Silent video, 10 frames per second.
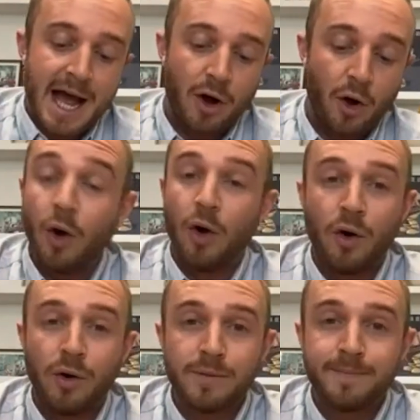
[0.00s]

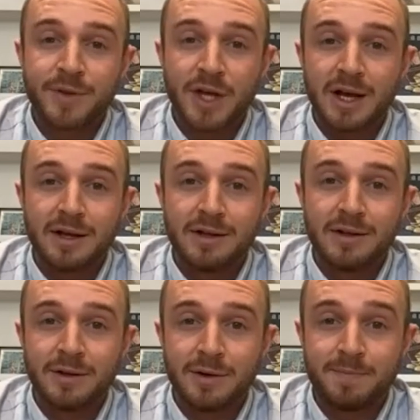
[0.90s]
or that
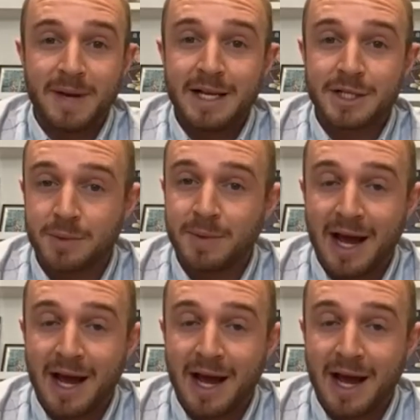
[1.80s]
there'd been some